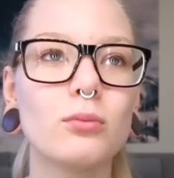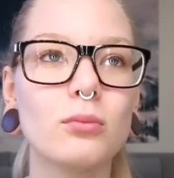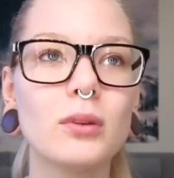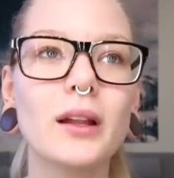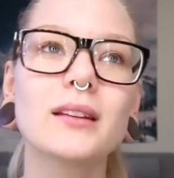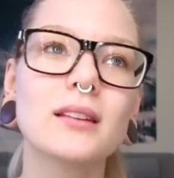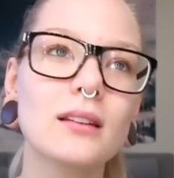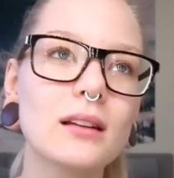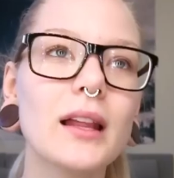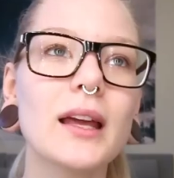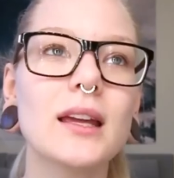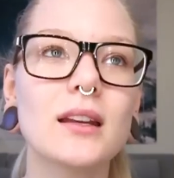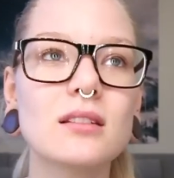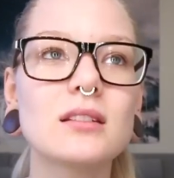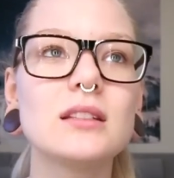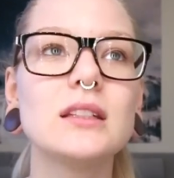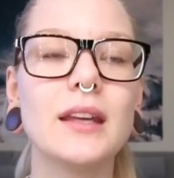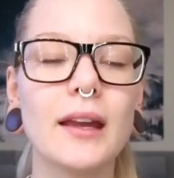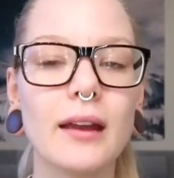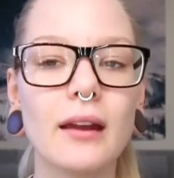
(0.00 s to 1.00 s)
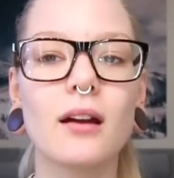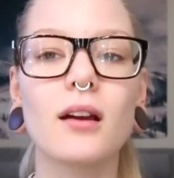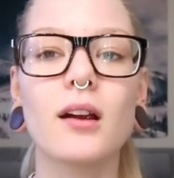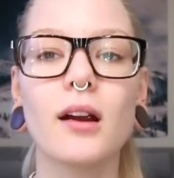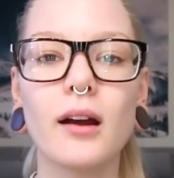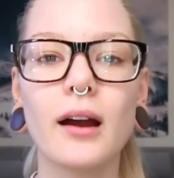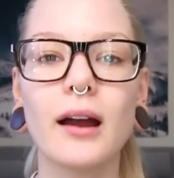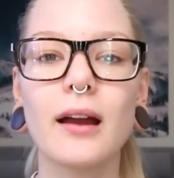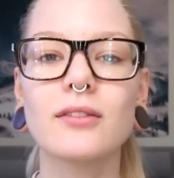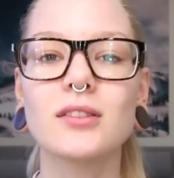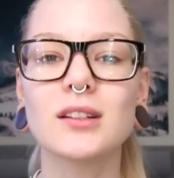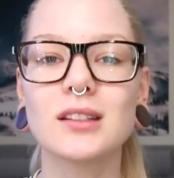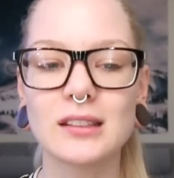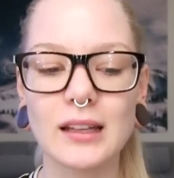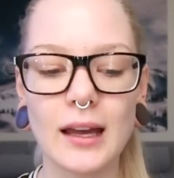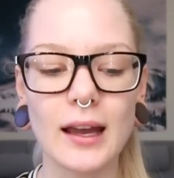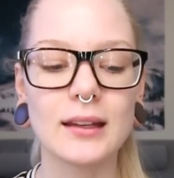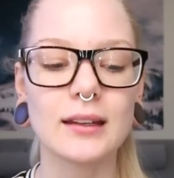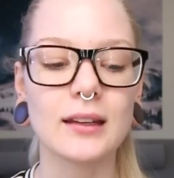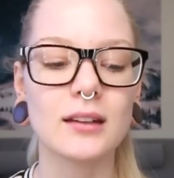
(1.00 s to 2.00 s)
like the latest year, I have
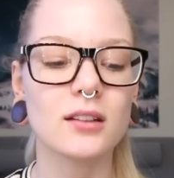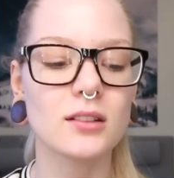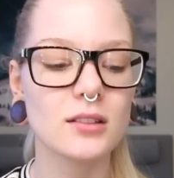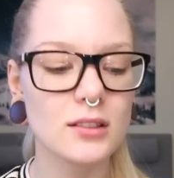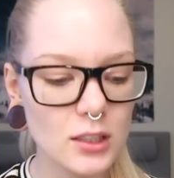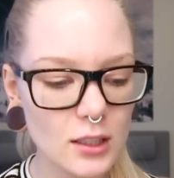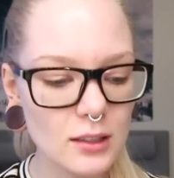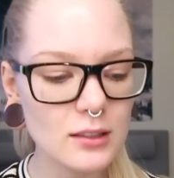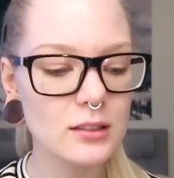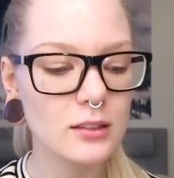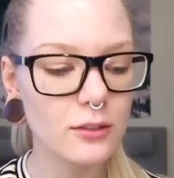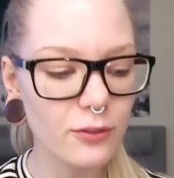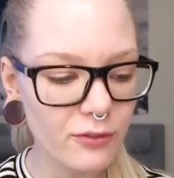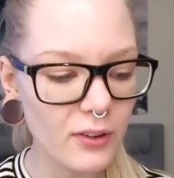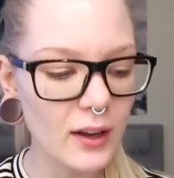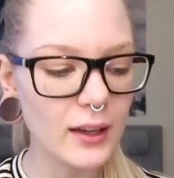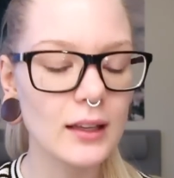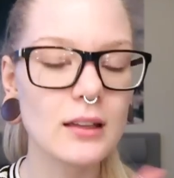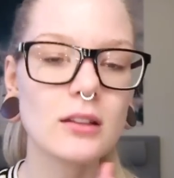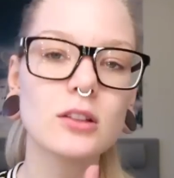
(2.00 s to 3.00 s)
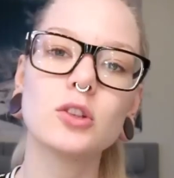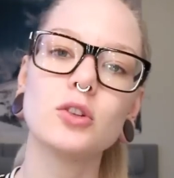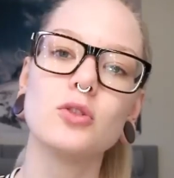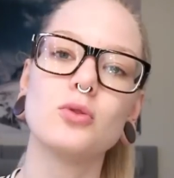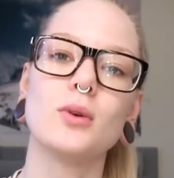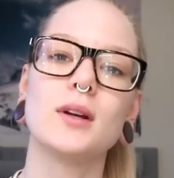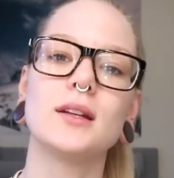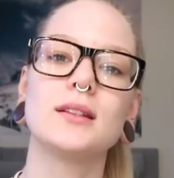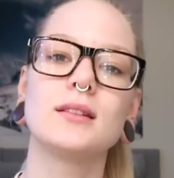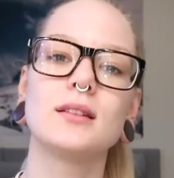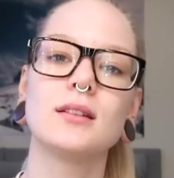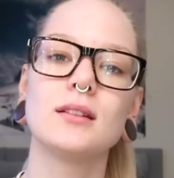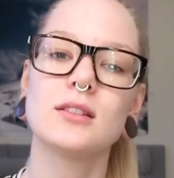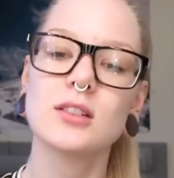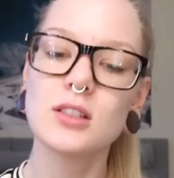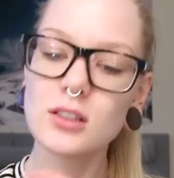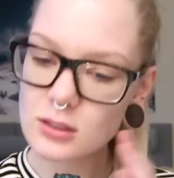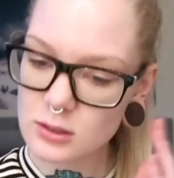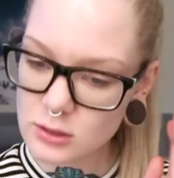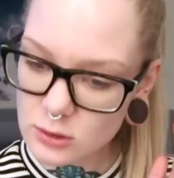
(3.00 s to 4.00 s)
decided, just fucking do it.
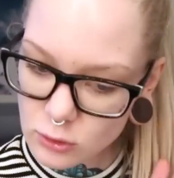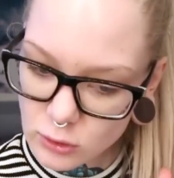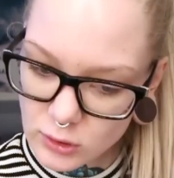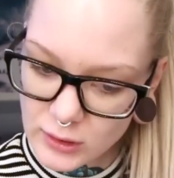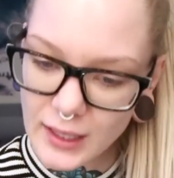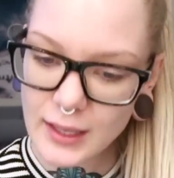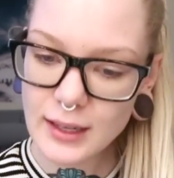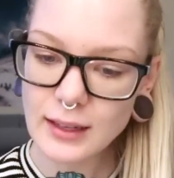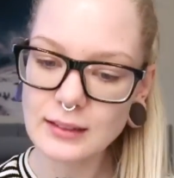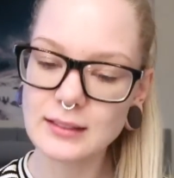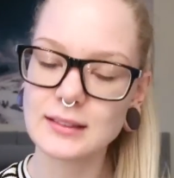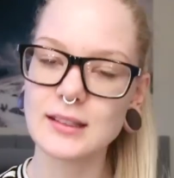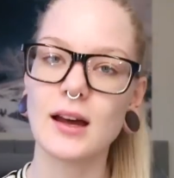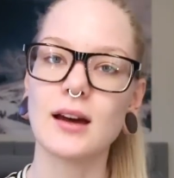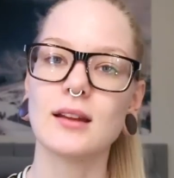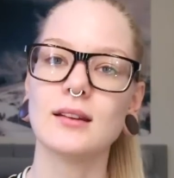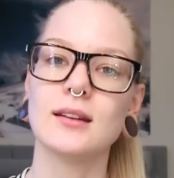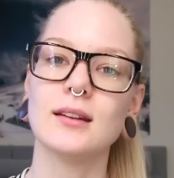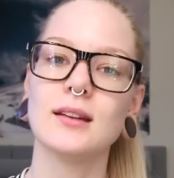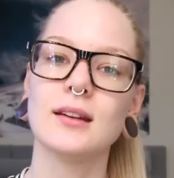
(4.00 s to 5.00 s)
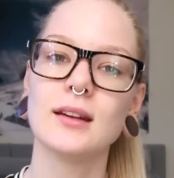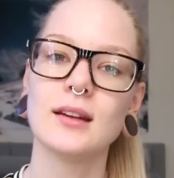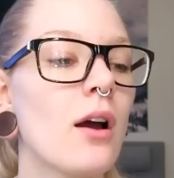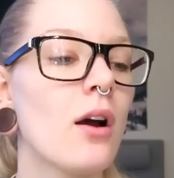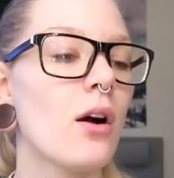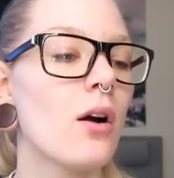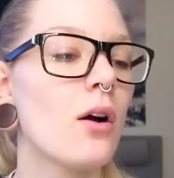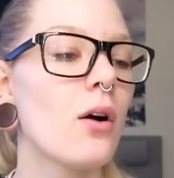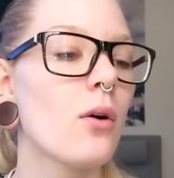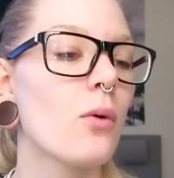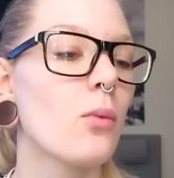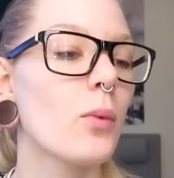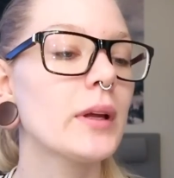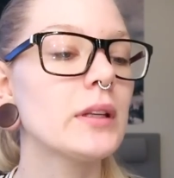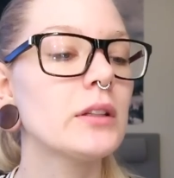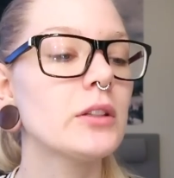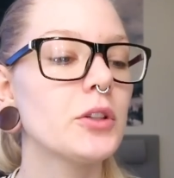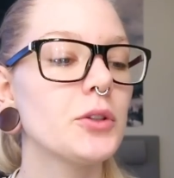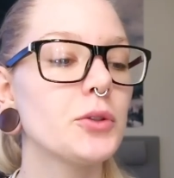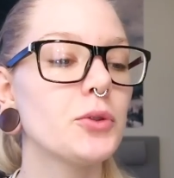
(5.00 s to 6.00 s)
Just get it done.
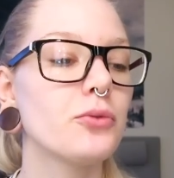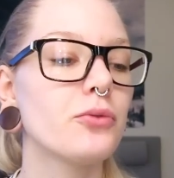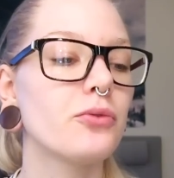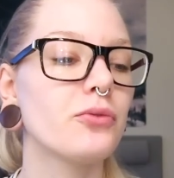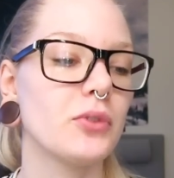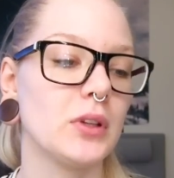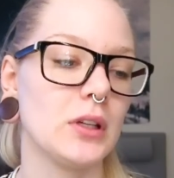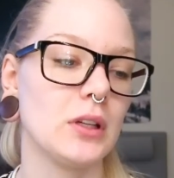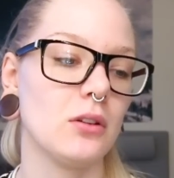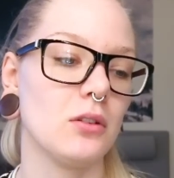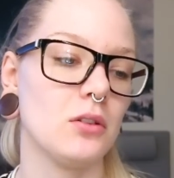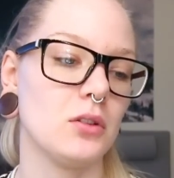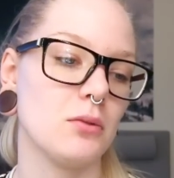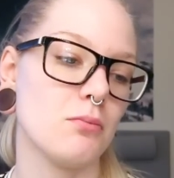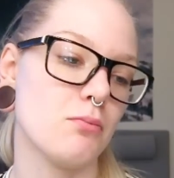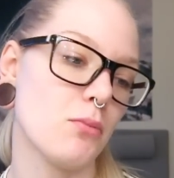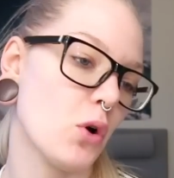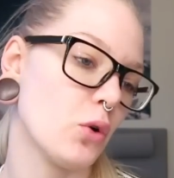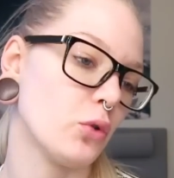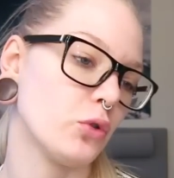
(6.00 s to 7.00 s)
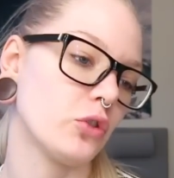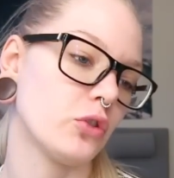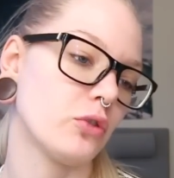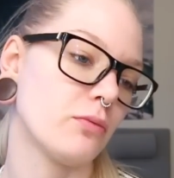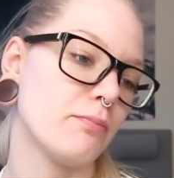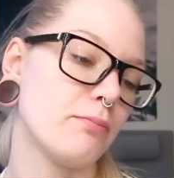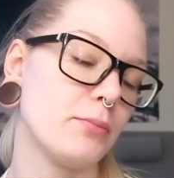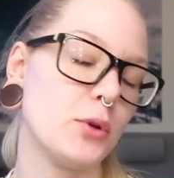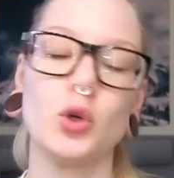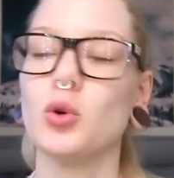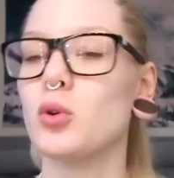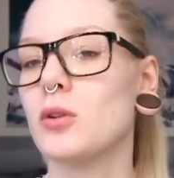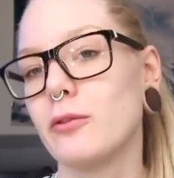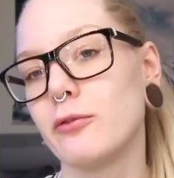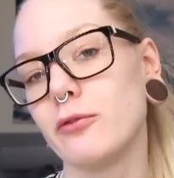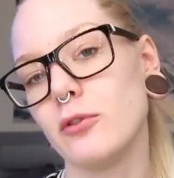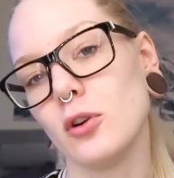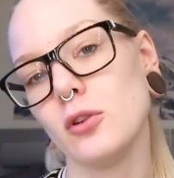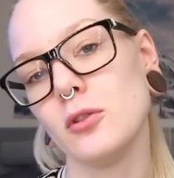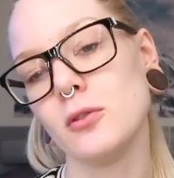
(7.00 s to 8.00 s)
When do you feel the most
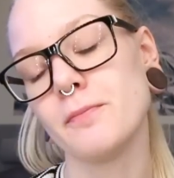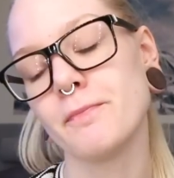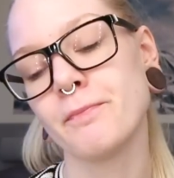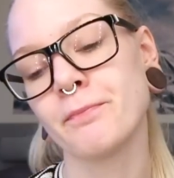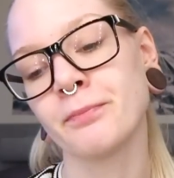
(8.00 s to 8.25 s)
beautiful?